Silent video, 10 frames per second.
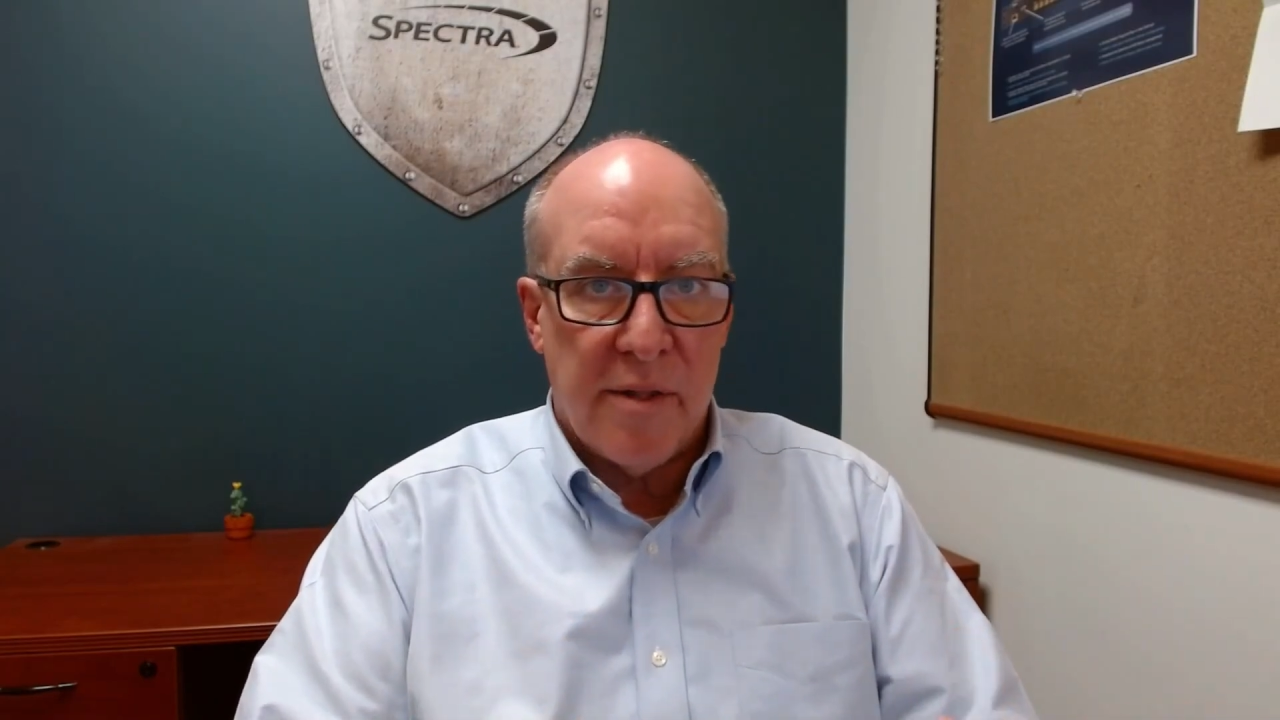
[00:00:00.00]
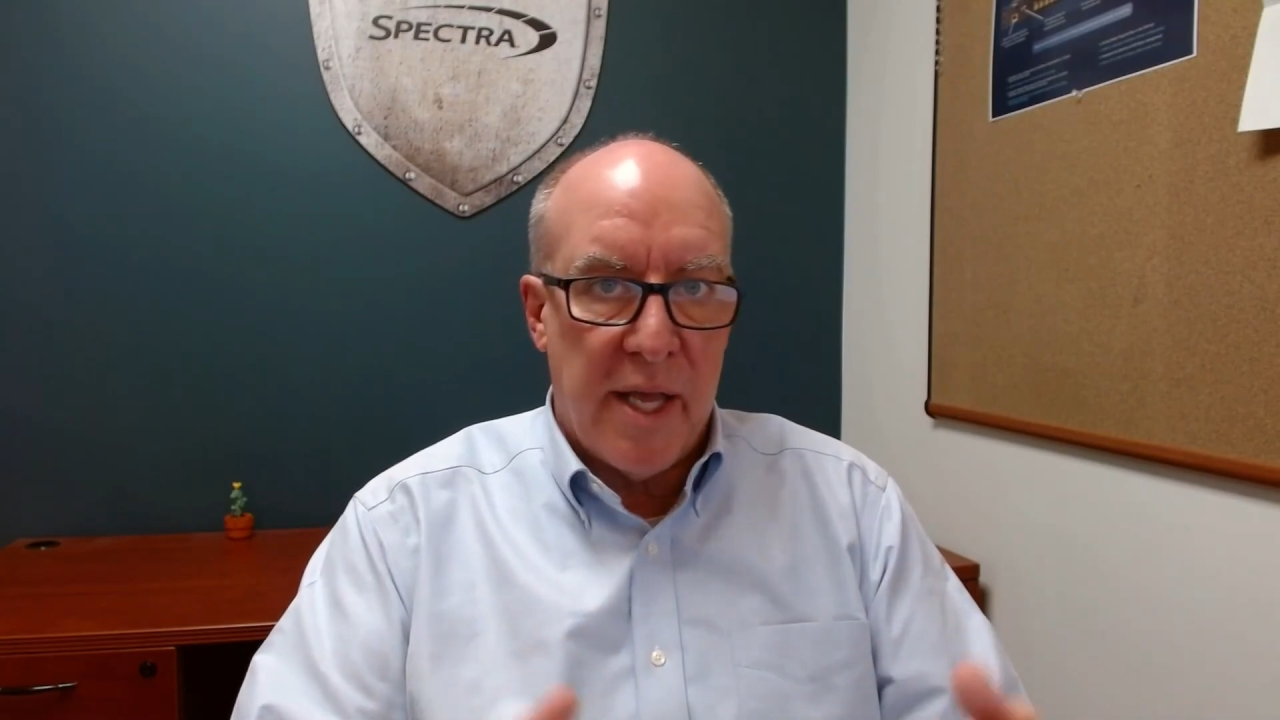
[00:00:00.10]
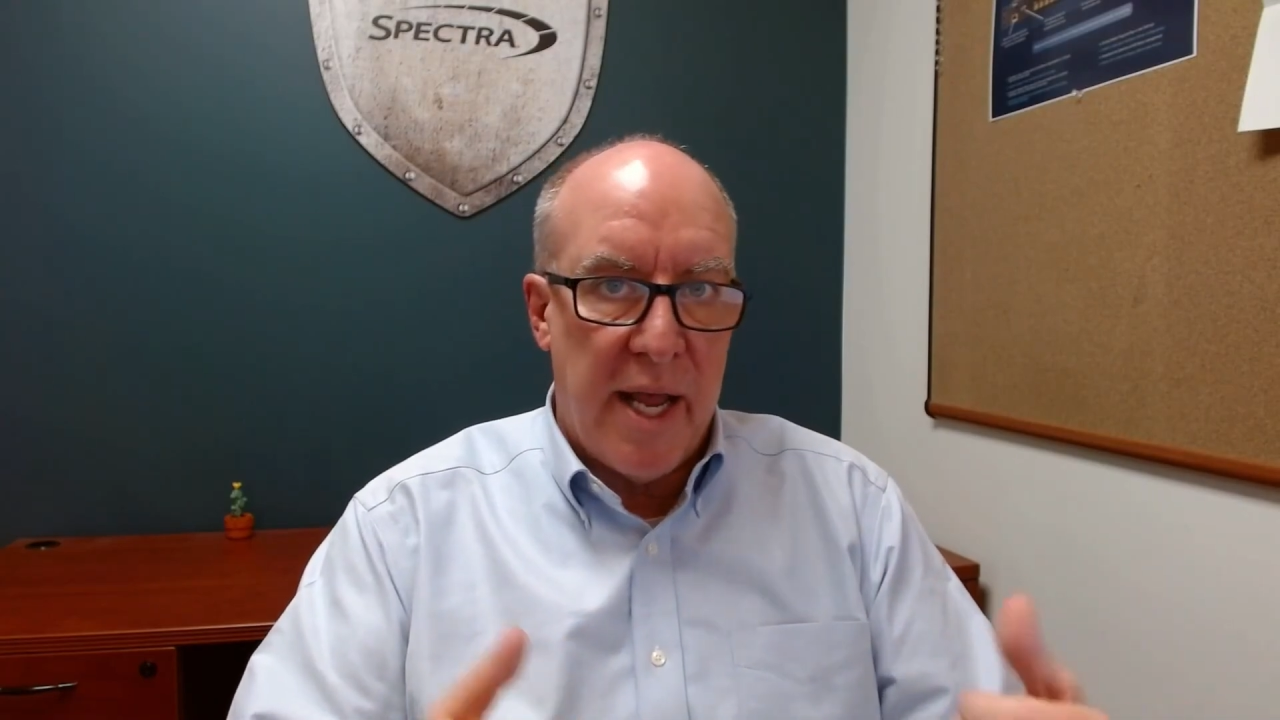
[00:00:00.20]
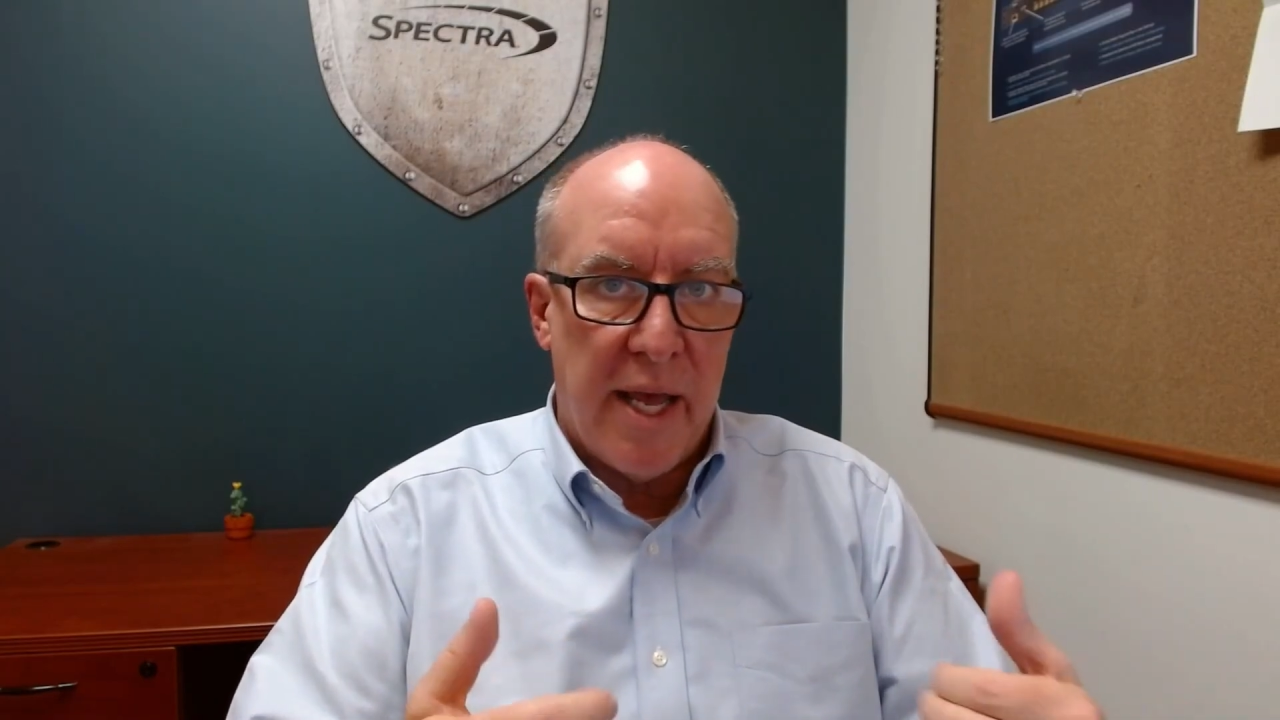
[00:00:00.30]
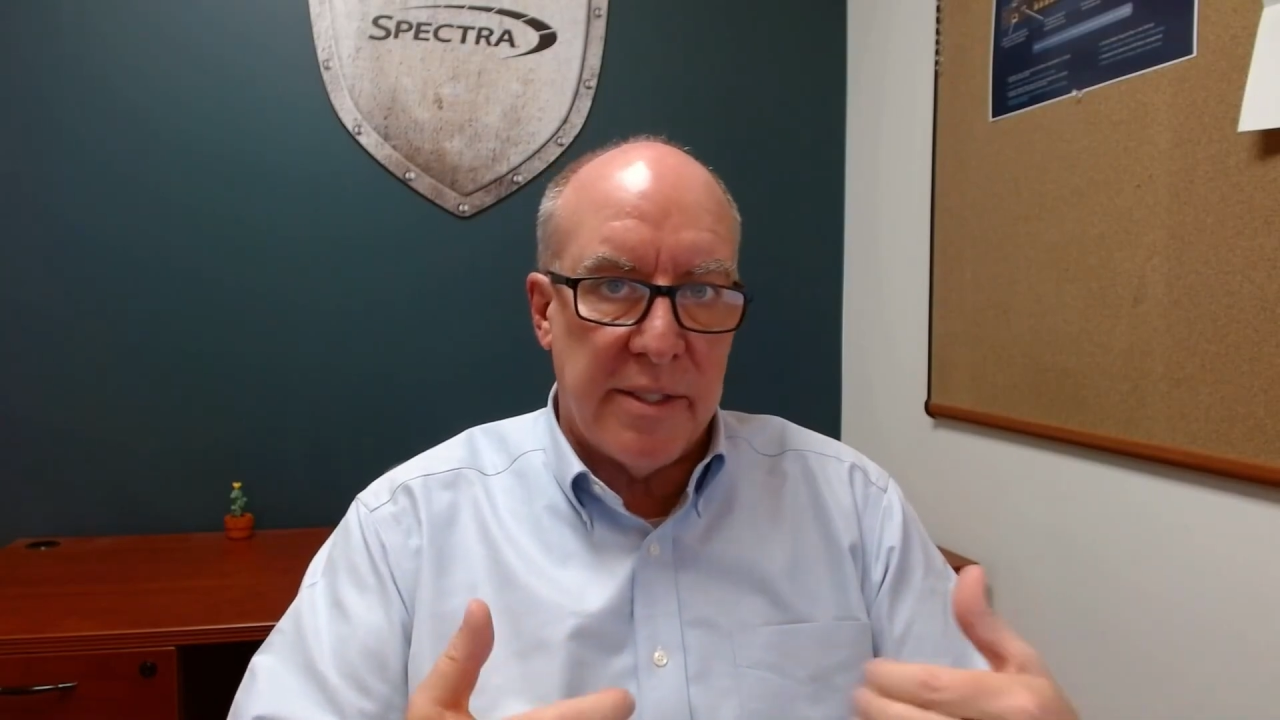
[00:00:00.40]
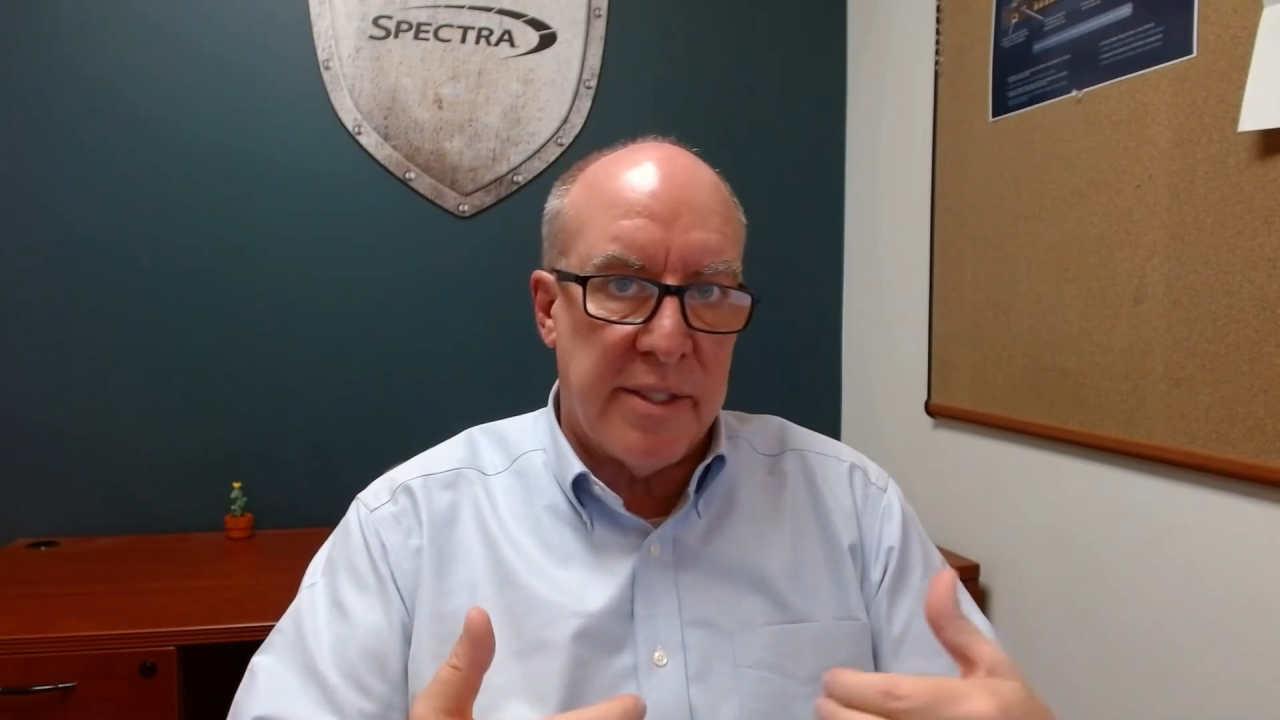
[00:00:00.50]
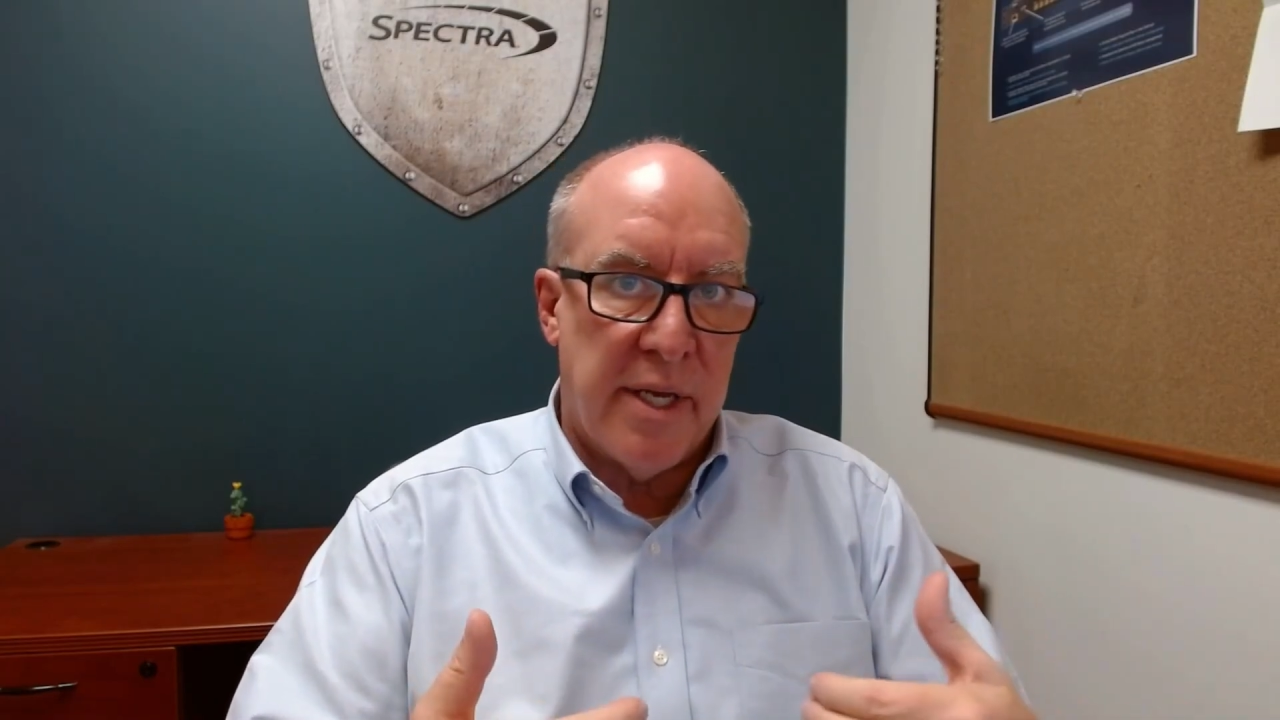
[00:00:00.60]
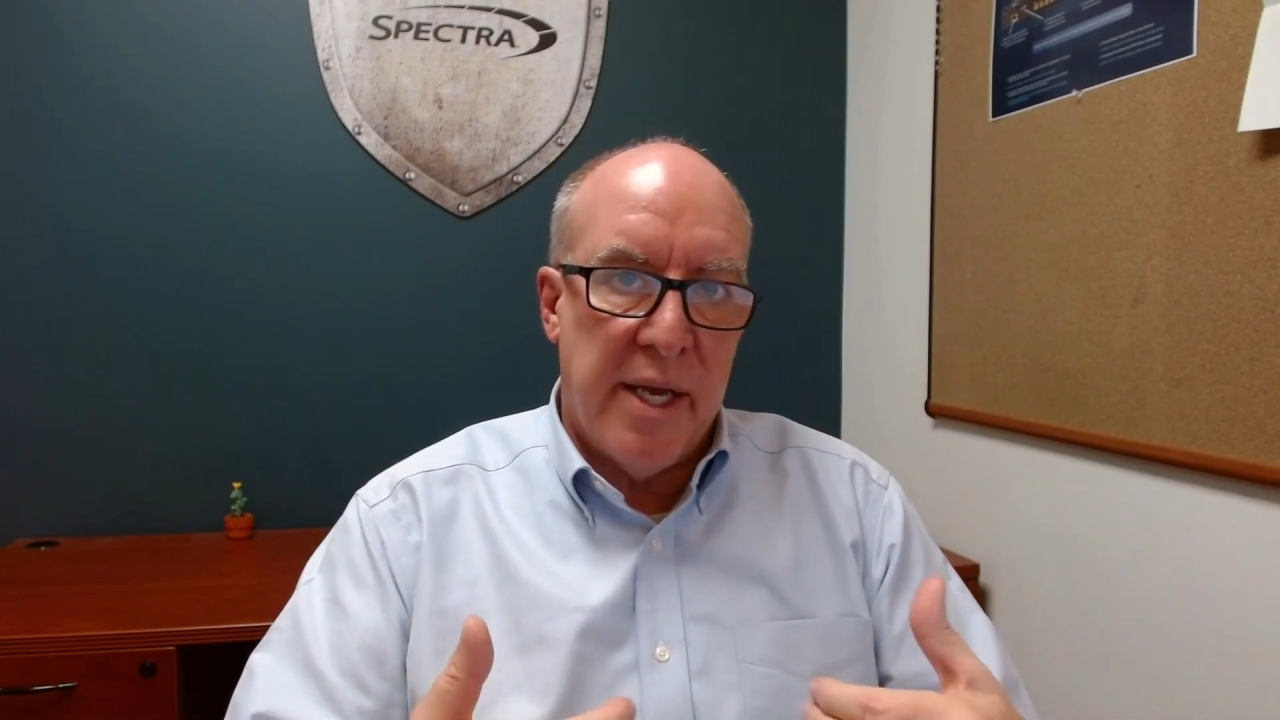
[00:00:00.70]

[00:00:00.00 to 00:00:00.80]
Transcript: that has